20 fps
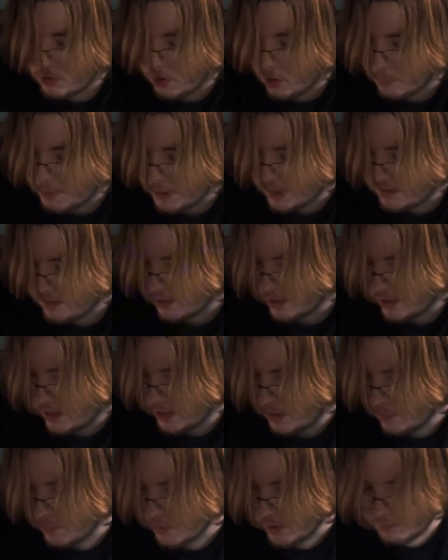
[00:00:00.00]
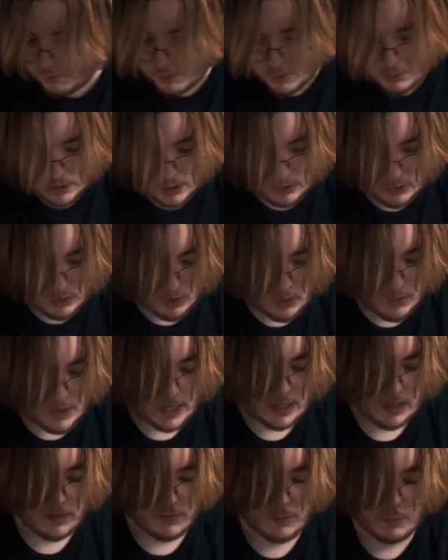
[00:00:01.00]
basically what I'm going to do
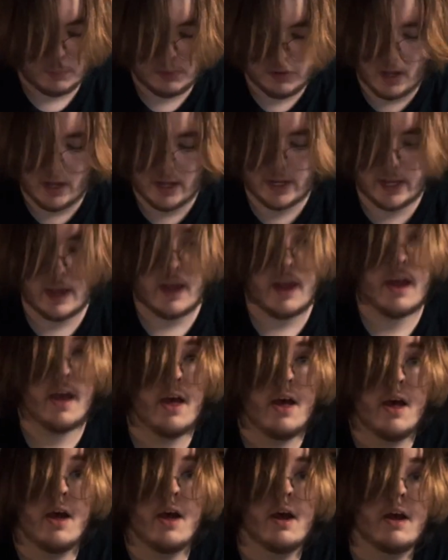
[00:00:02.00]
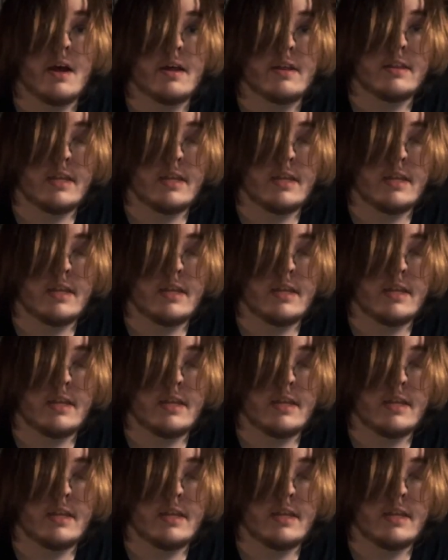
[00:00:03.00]
is plug the